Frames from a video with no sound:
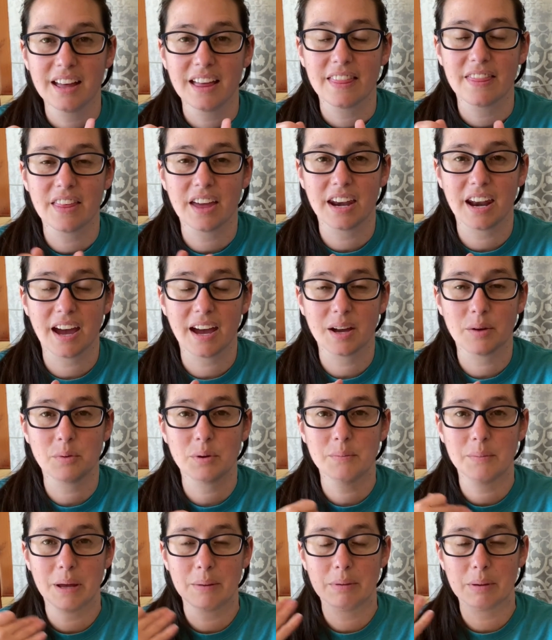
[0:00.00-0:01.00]
then I would
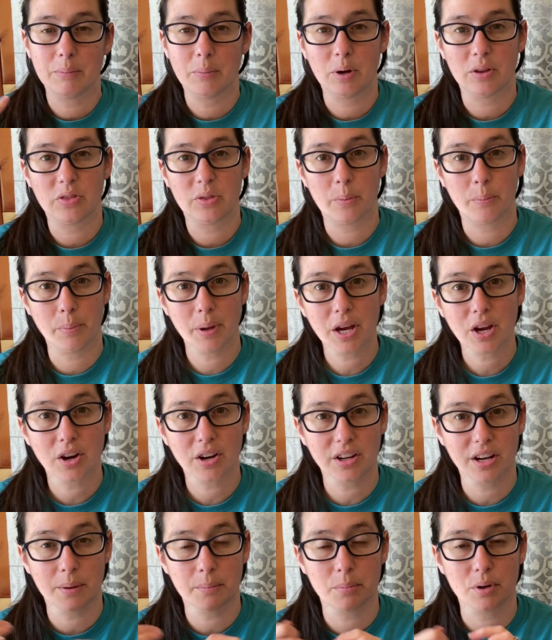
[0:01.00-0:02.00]
maybe put the bigger
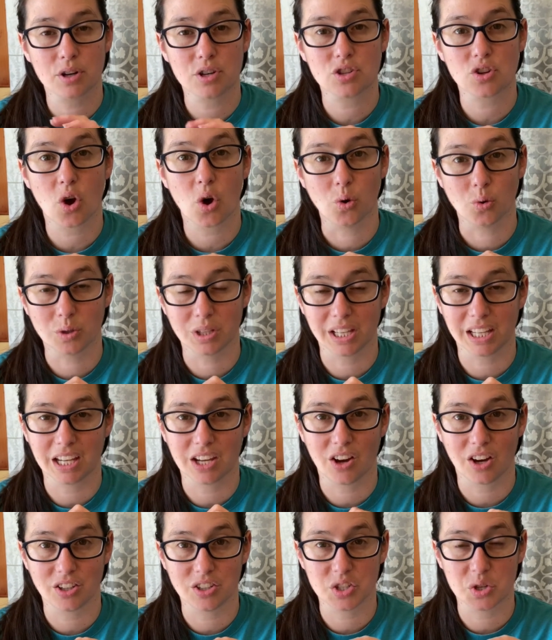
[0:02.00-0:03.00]
numbers only
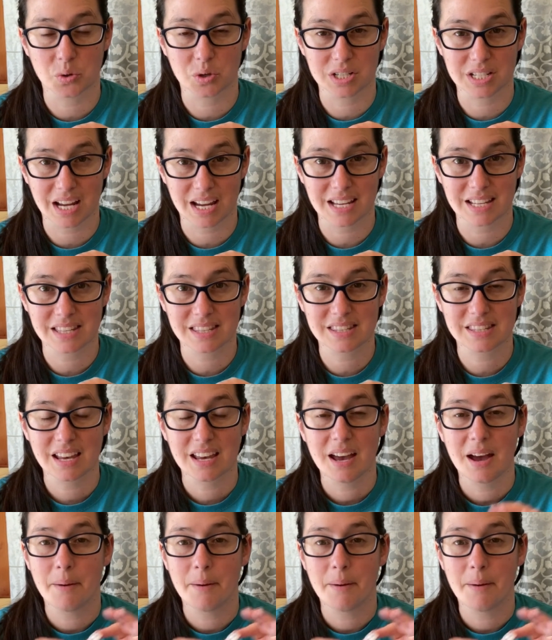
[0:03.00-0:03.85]
on your dice.